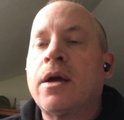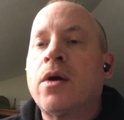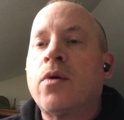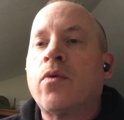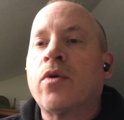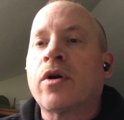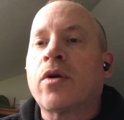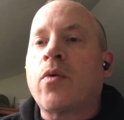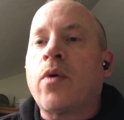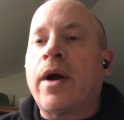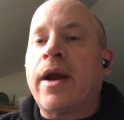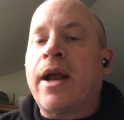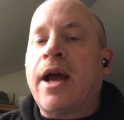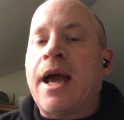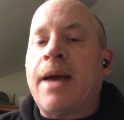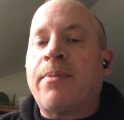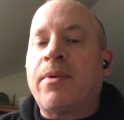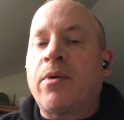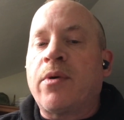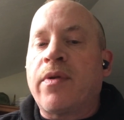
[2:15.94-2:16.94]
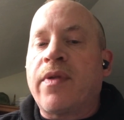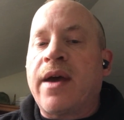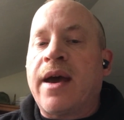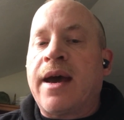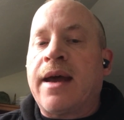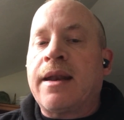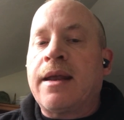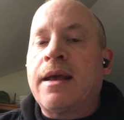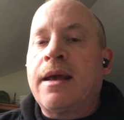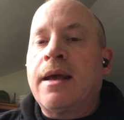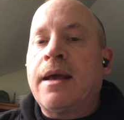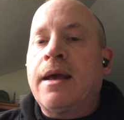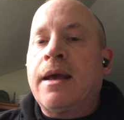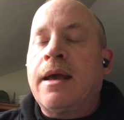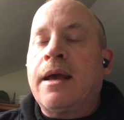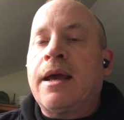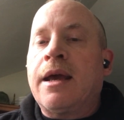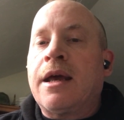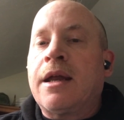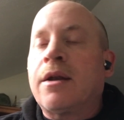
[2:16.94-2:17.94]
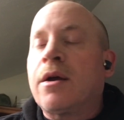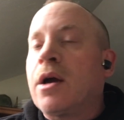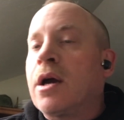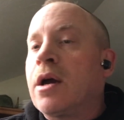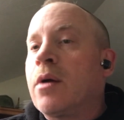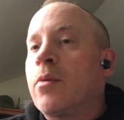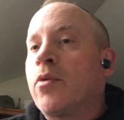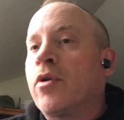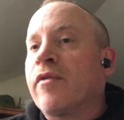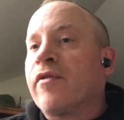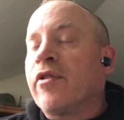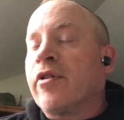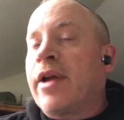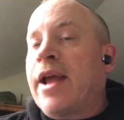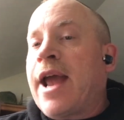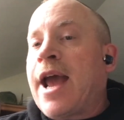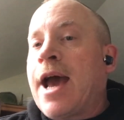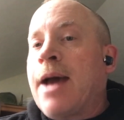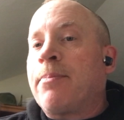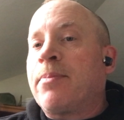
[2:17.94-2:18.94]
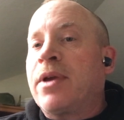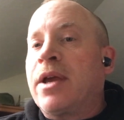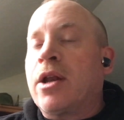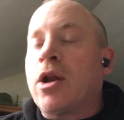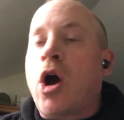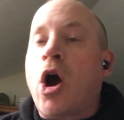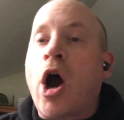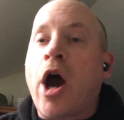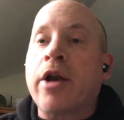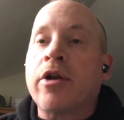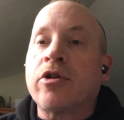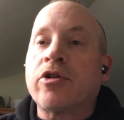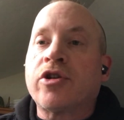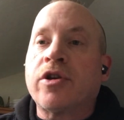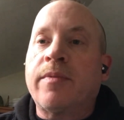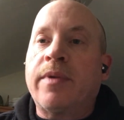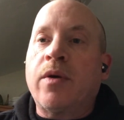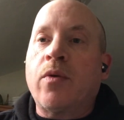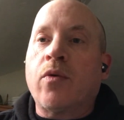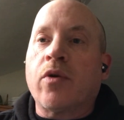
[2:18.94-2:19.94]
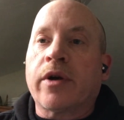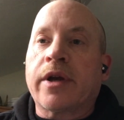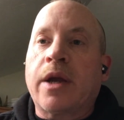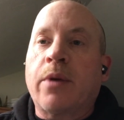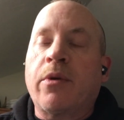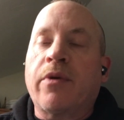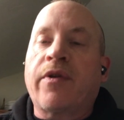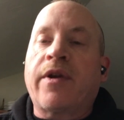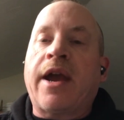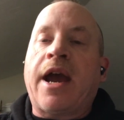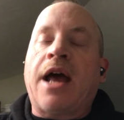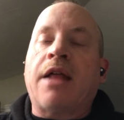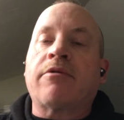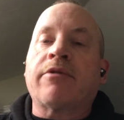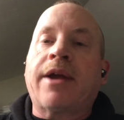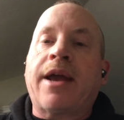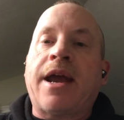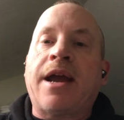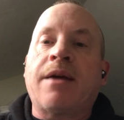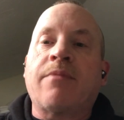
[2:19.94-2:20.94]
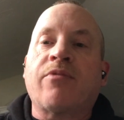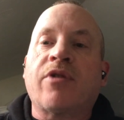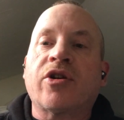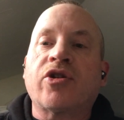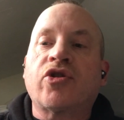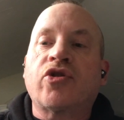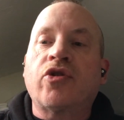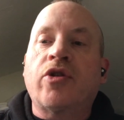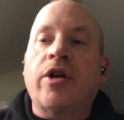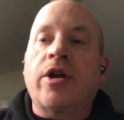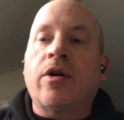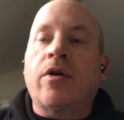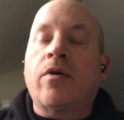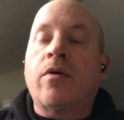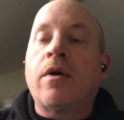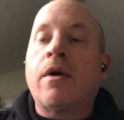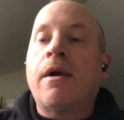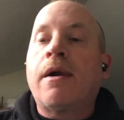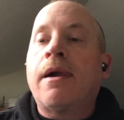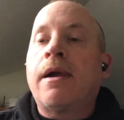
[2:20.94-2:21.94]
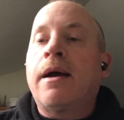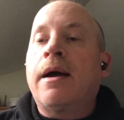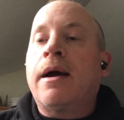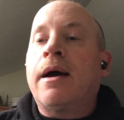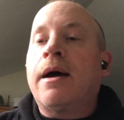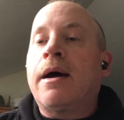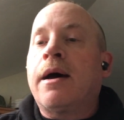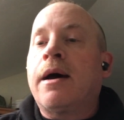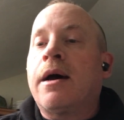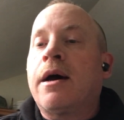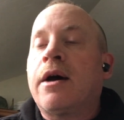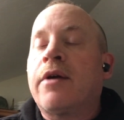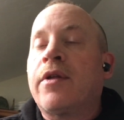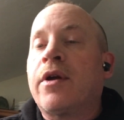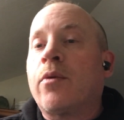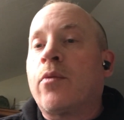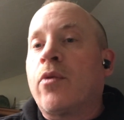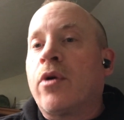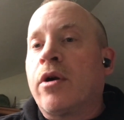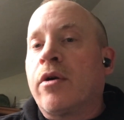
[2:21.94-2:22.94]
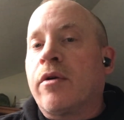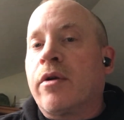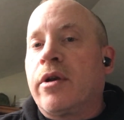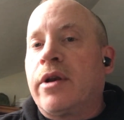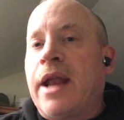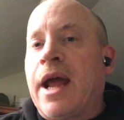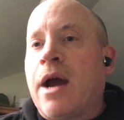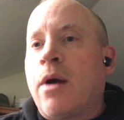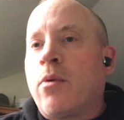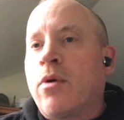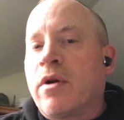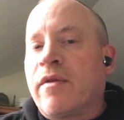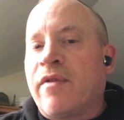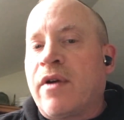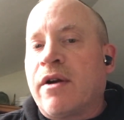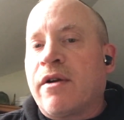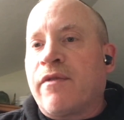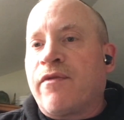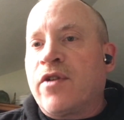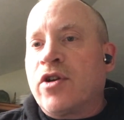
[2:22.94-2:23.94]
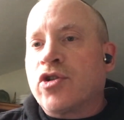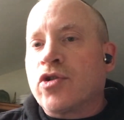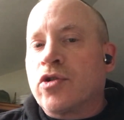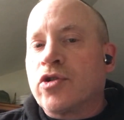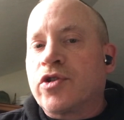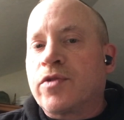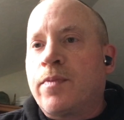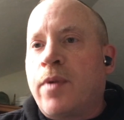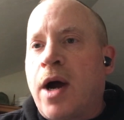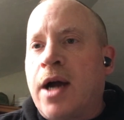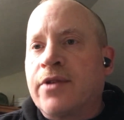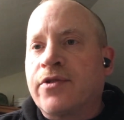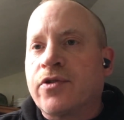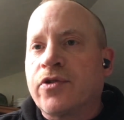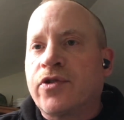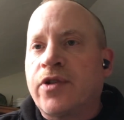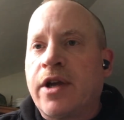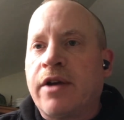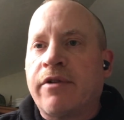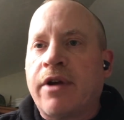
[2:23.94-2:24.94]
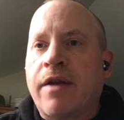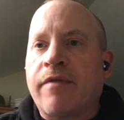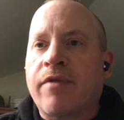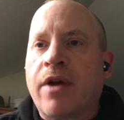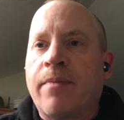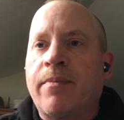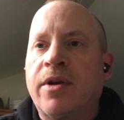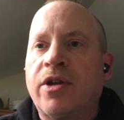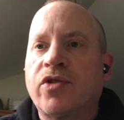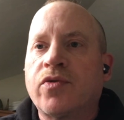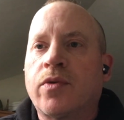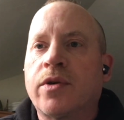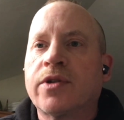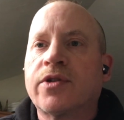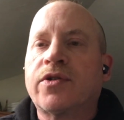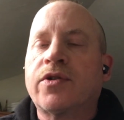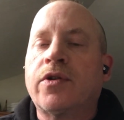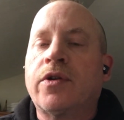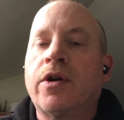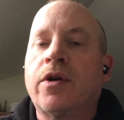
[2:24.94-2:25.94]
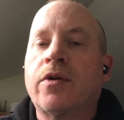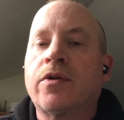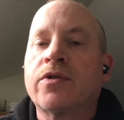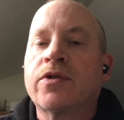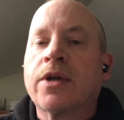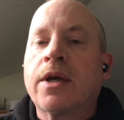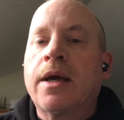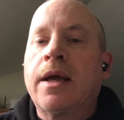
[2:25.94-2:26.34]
we're quite happy with that. And uh, we're very happy and honored to be working with Gaahleri Airbrush Studio. Uh, they're now one of our official sponsors here at Red Beach One Studios.